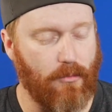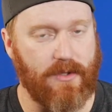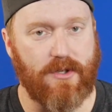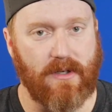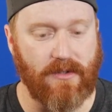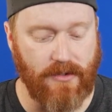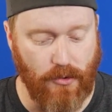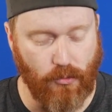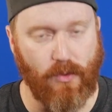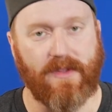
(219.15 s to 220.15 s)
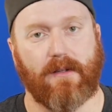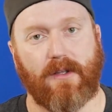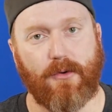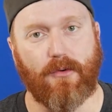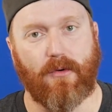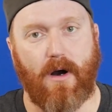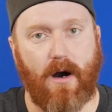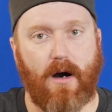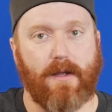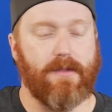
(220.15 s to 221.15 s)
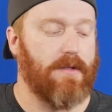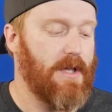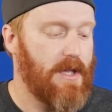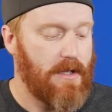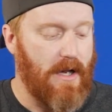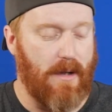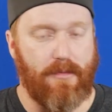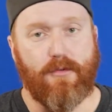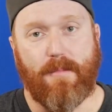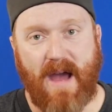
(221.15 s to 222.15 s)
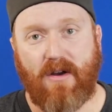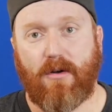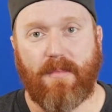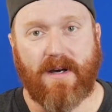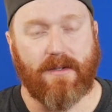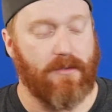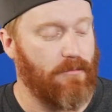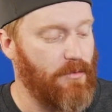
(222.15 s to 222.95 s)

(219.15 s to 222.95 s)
which you can do with the loader on um, through the power button,